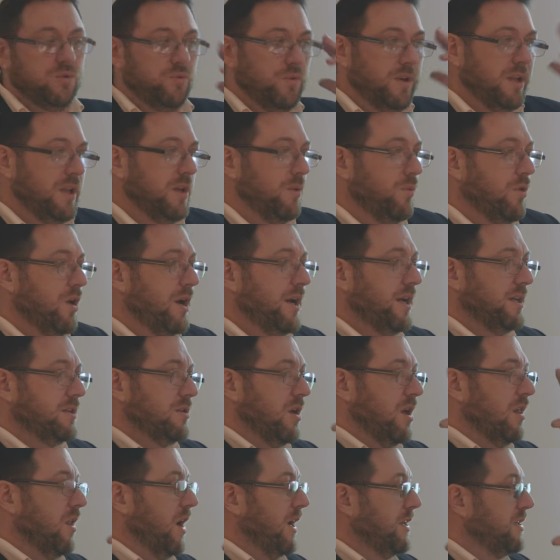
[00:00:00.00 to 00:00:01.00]
to really work, is
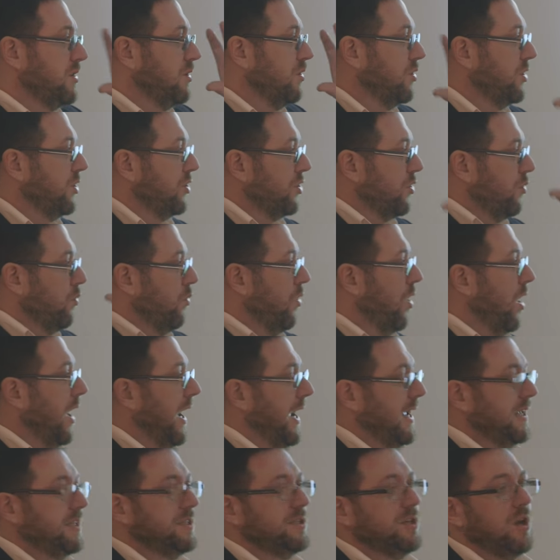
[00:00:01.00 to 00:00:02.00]
I like to look at the
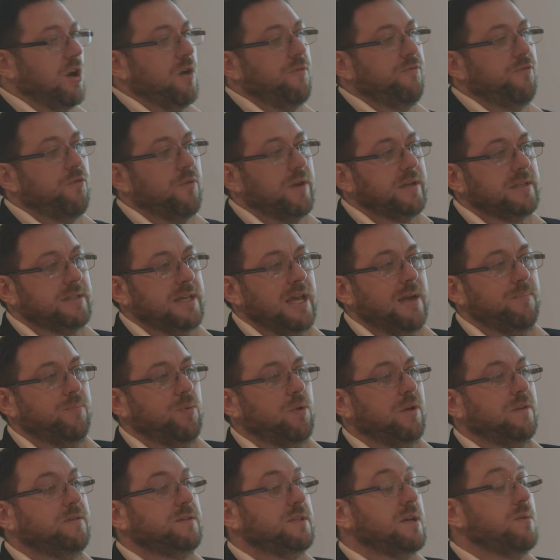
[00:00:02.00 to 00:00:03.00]
why. So for
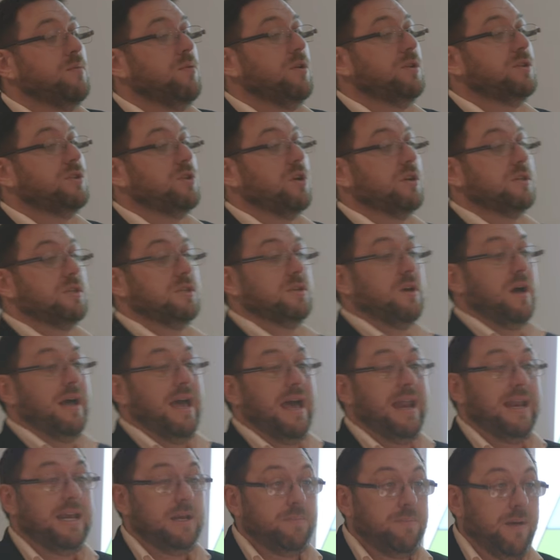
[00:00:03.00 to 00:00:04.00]
example, if someone's got
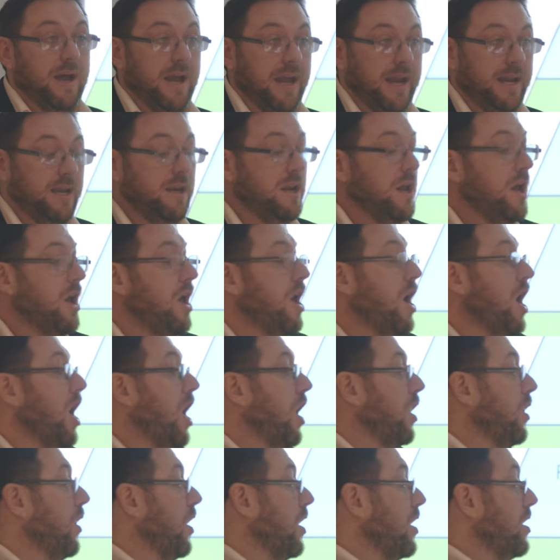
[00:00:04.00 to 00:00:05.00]
sciatic pain,
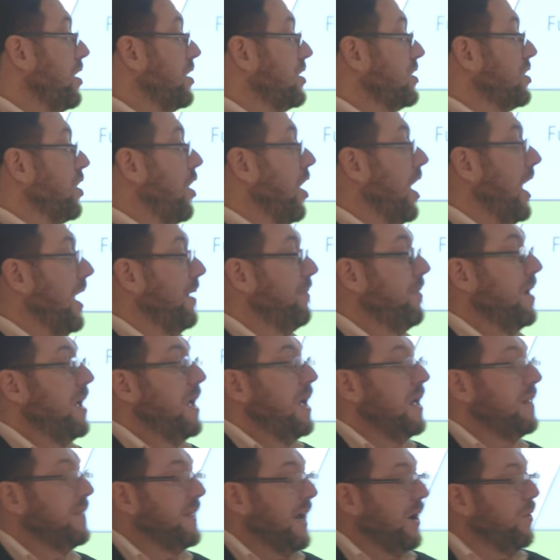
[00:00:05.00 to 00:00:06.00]
a lot of the time
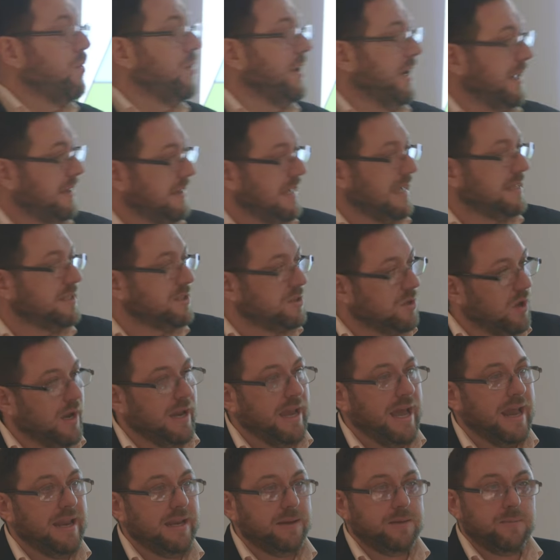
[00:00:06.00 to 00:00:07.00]
they will get that
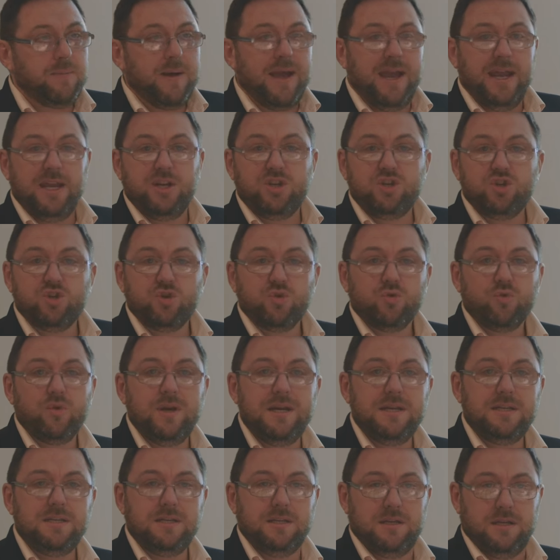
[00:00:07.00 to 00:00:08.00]
sciatic pain
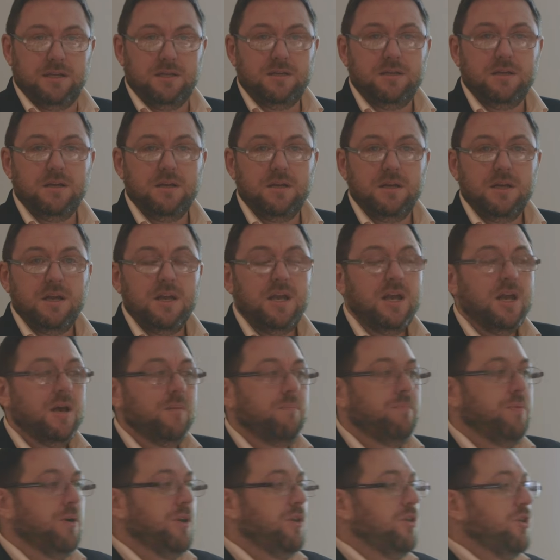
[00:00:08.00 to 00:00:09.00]
treated.
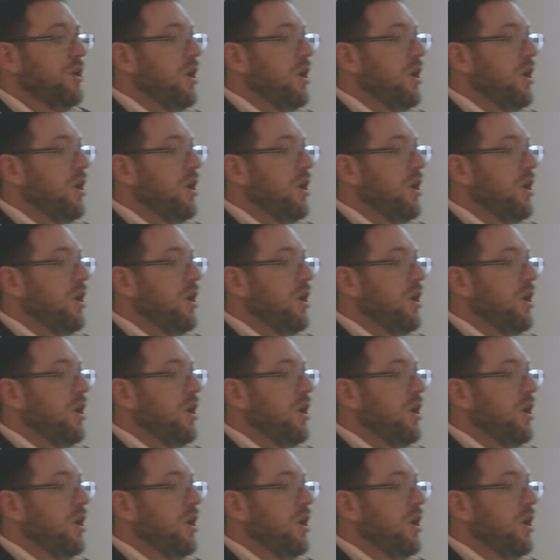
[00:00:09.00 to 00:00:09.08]
But